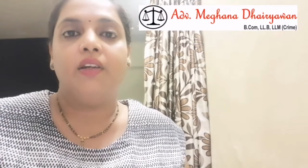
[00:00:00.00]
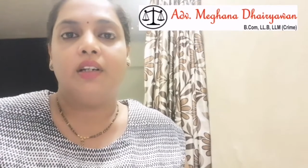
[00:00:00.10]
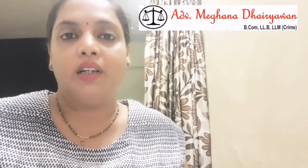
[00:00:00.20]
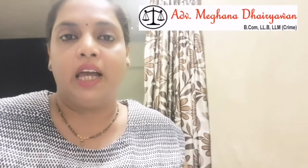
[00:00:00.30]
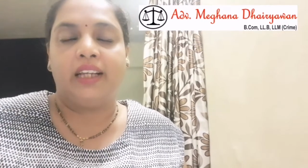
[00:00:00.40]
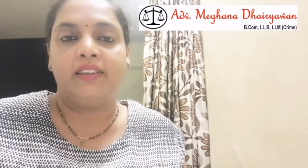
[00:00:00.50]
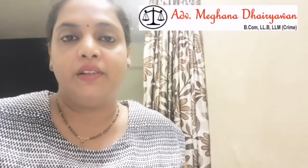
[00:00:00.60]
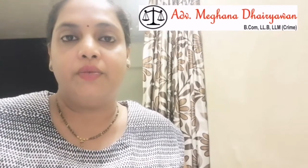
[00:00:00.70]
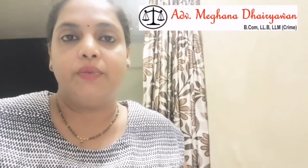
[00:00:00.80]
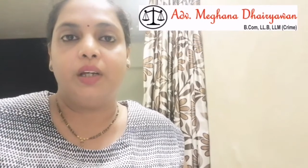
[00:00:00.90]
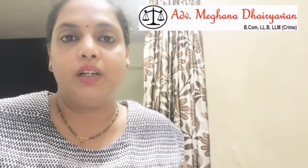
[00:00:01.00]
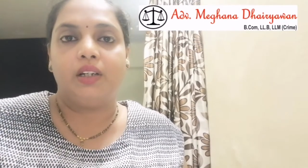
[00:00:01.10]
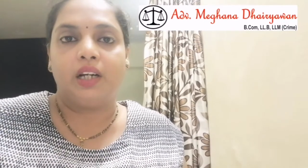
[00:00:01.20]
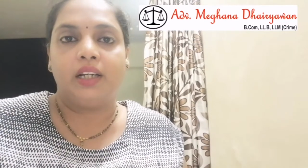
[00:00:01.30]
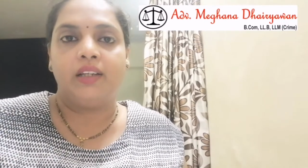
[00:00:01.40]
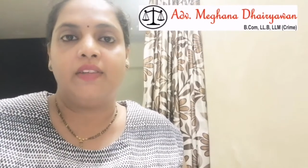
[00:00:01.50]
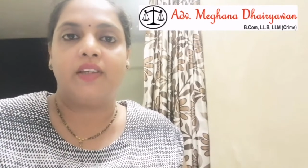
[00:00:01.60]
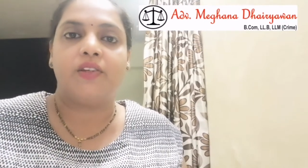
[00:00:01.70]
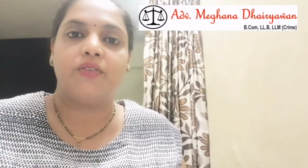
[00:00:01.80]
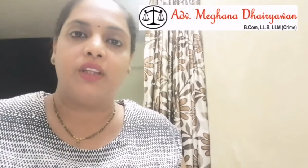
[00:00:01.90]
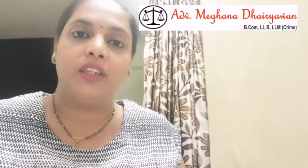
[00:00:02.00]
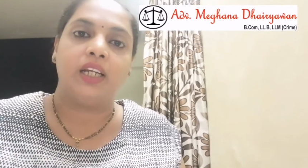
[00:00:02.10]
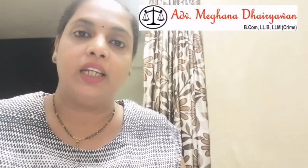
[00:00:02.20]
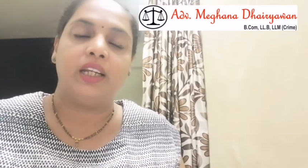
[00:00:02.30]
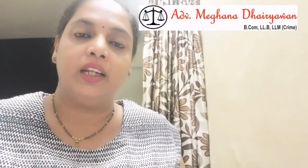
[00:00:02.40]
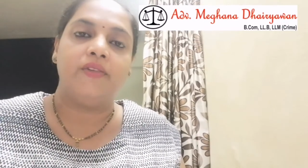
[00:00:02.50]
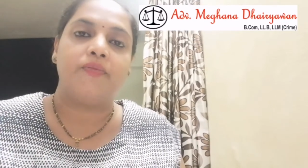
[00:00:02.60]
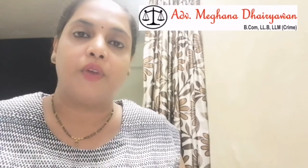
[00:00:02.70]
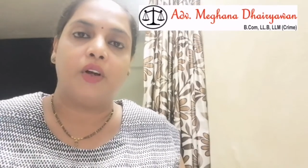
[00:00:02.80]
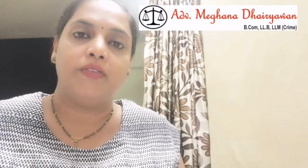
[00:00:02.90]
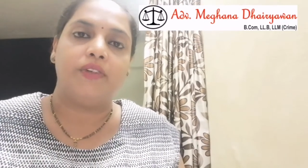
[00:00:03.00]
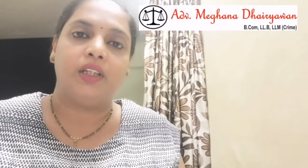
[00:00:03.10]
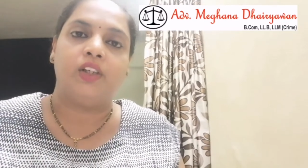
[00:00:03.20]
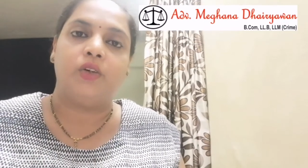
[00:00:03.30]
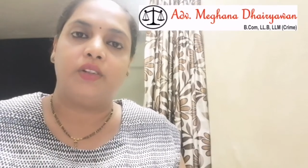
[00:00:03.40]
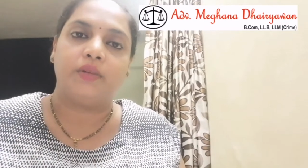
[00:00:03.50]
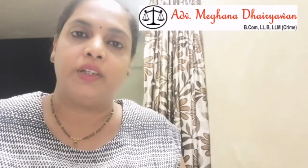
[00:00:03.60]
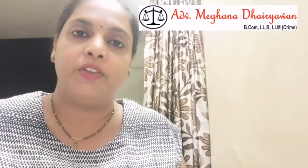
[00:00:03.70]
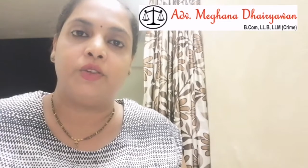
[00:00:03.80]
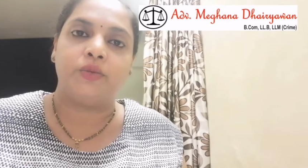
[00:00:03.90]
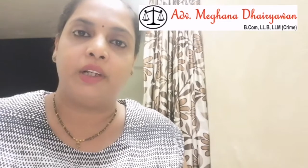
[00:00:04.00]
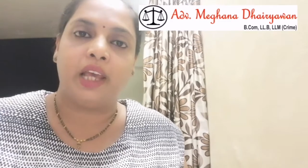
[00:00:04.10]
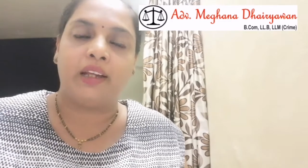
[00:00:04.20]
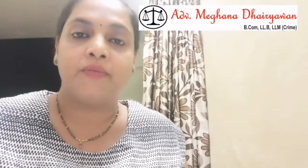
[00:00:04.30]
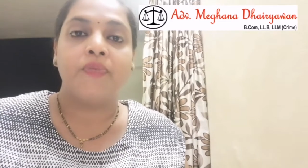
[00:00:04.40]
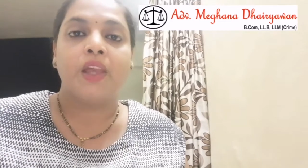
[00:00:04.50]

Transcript: action under section 138 of Negotiable Instrument Act.